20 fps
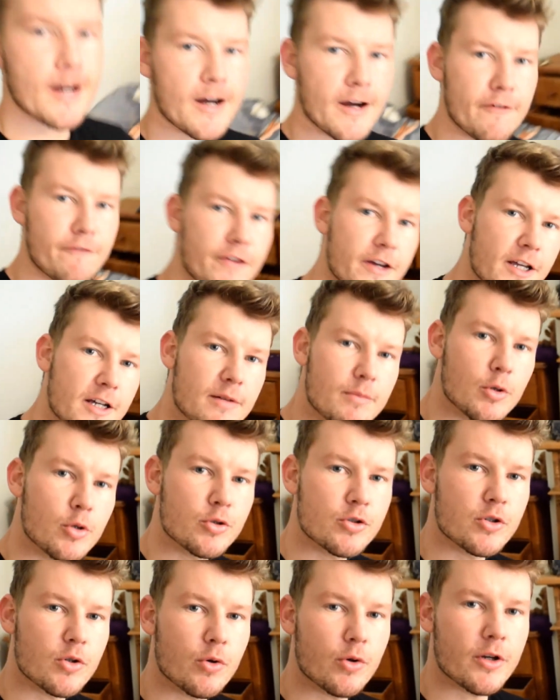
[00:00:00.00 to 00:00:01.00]
I think I'm all
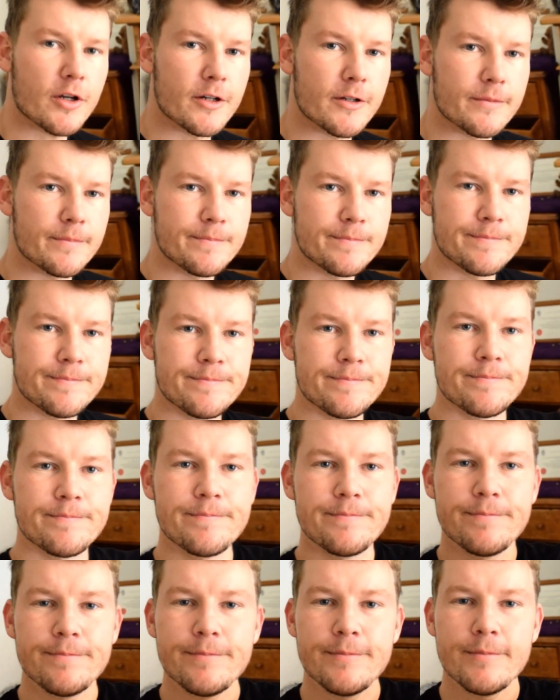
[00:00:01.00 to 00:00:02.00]
sorted.
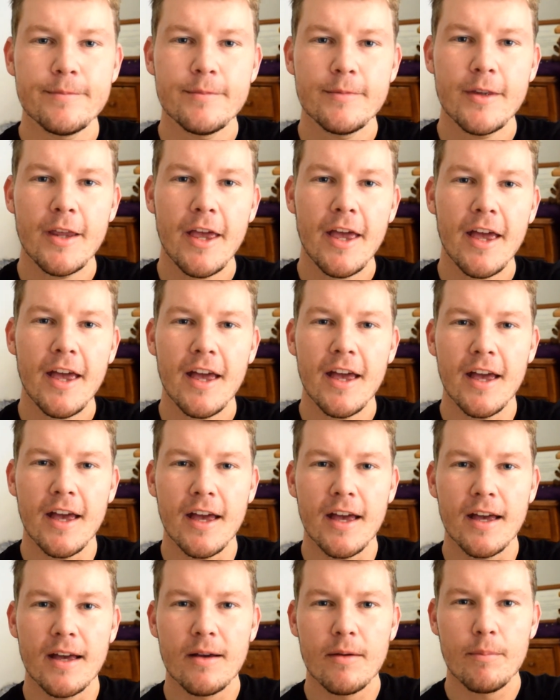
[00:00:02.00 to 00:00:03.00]

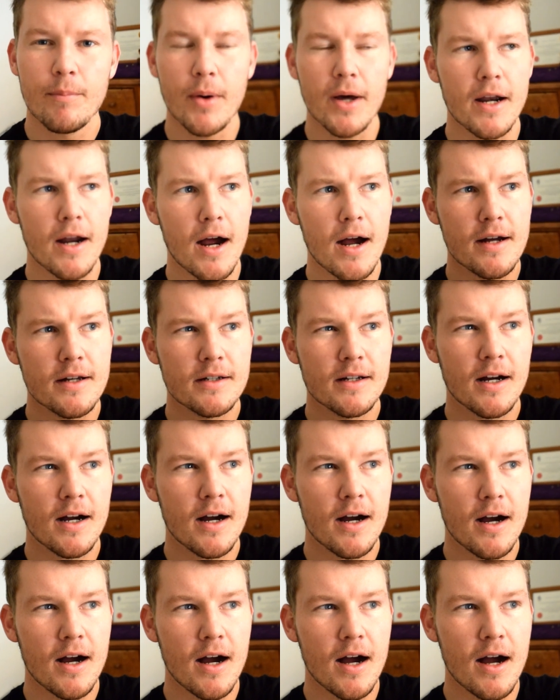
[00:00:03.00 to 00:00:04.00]
Yeah, but
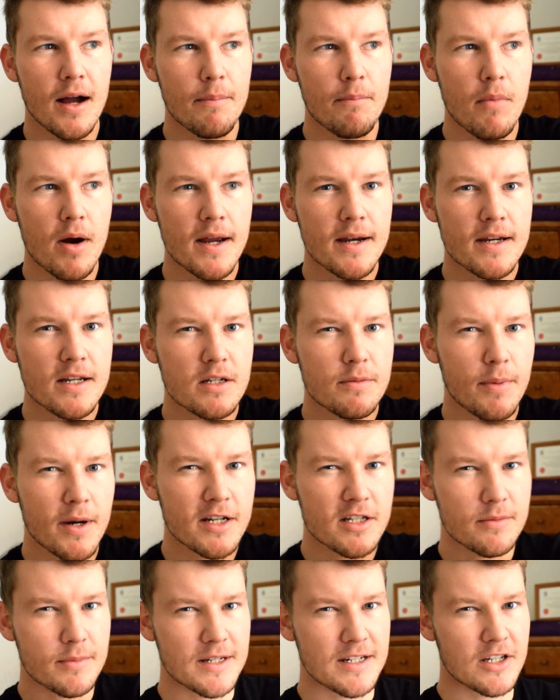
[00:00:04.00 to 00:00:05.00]
I might need to buy
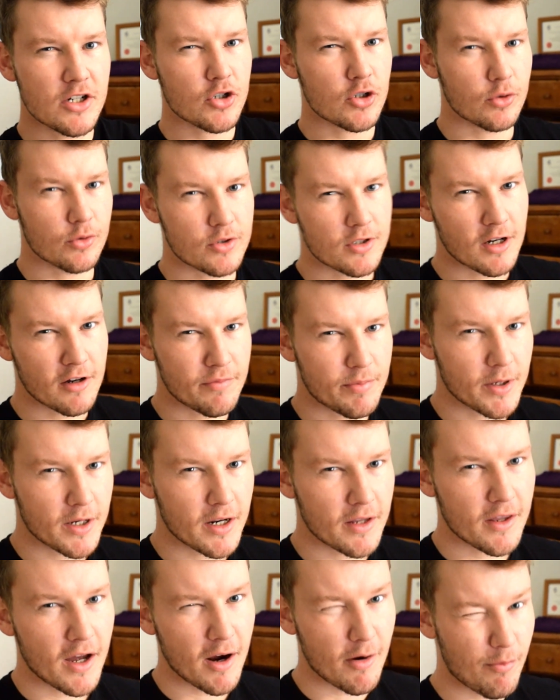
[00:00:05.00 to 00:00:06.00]
some additional stuff,
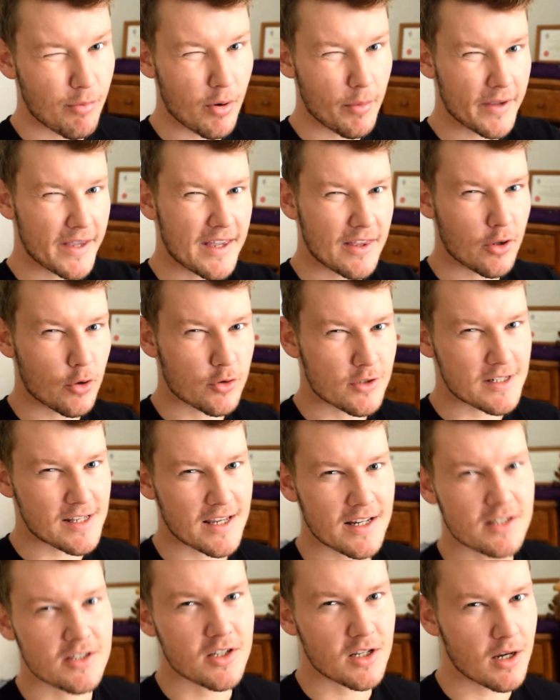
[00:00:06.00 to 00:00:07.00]
but I'll probably get those in
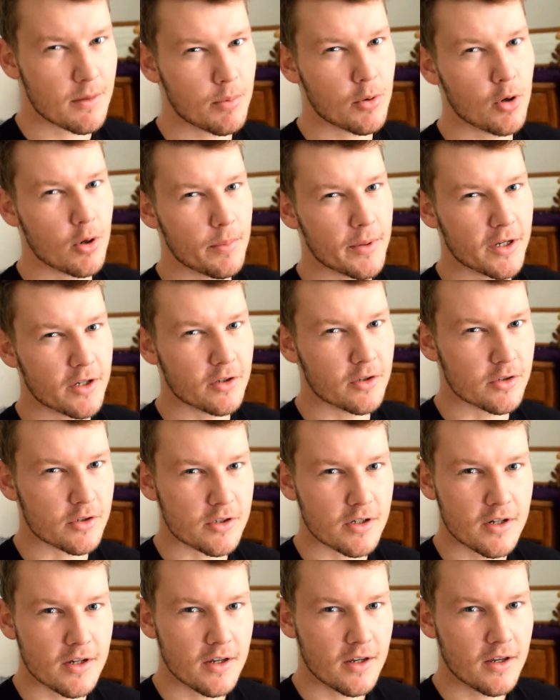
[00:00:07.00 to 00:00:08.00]
like Singapore
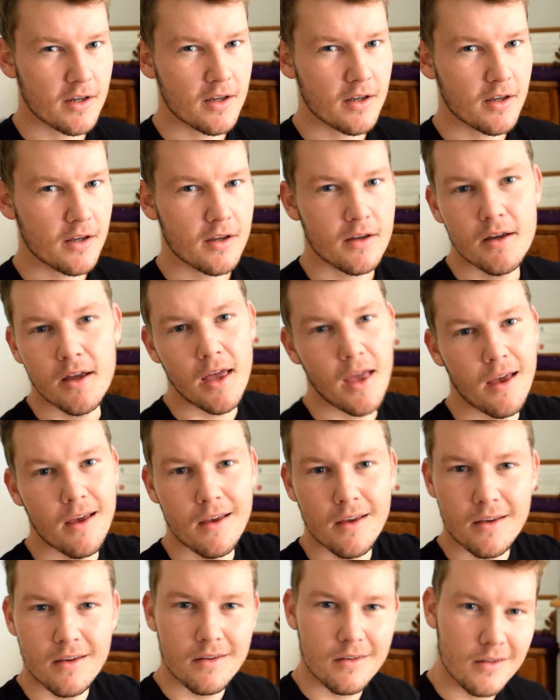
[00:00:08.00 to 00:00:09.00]
because,
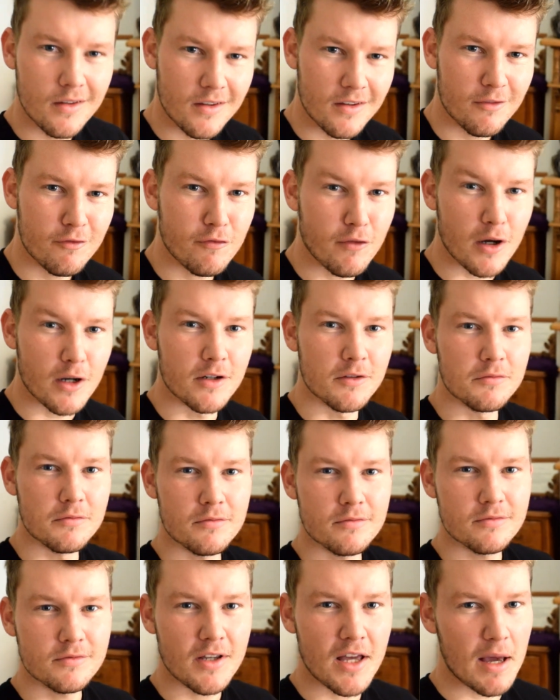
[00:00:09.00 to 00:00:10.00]
fun
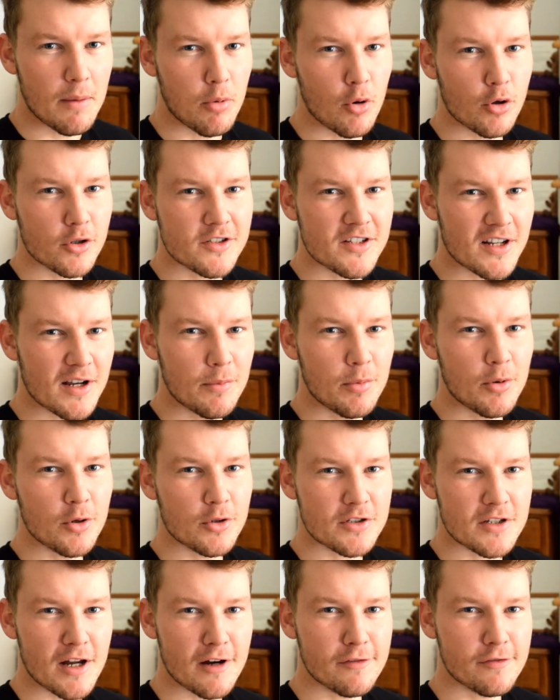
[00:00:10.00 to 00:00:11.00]
airport Singapore
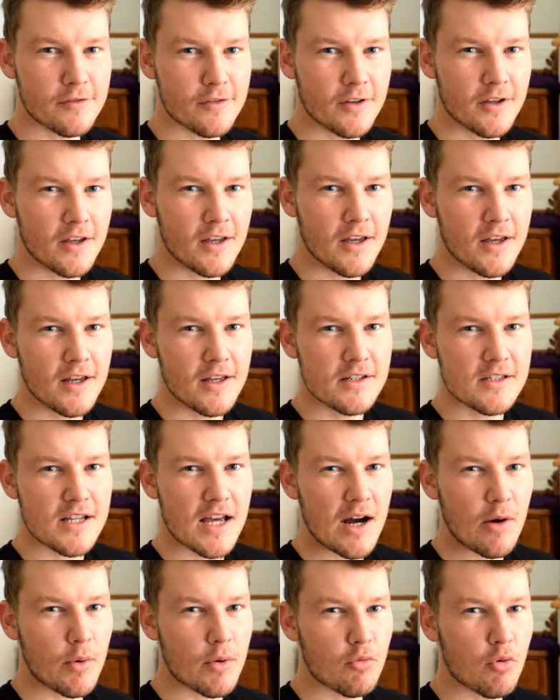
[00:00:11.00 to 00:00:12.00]
stuff. It's
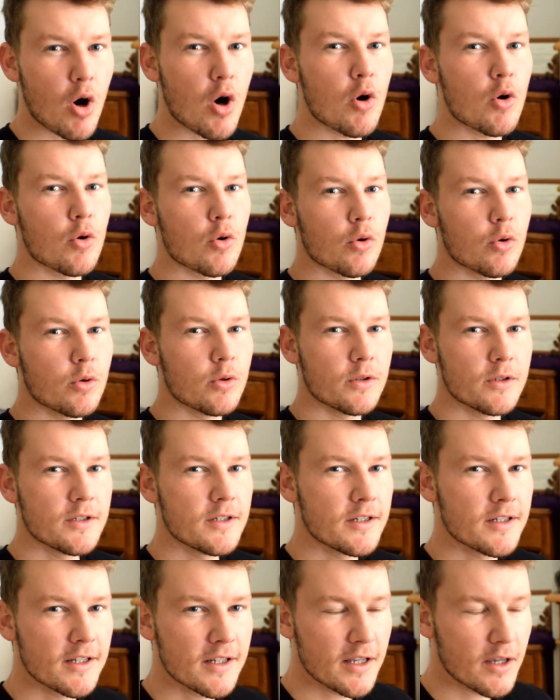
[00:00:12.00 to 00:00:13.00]
how we roll
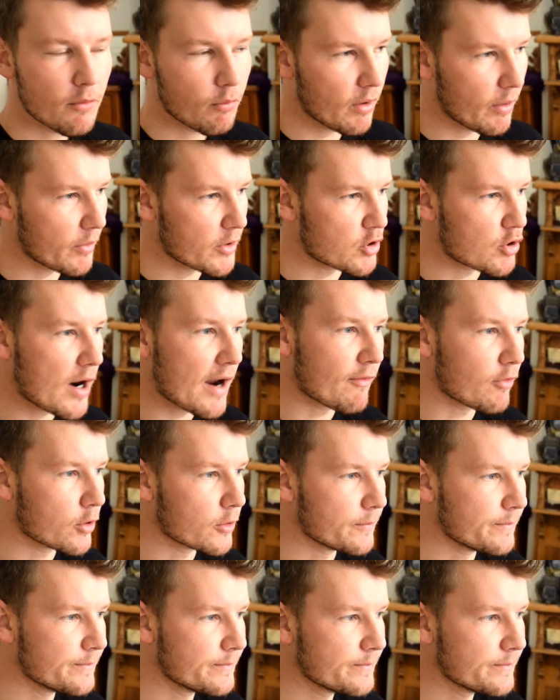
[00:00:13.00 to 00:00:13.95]
when we travel.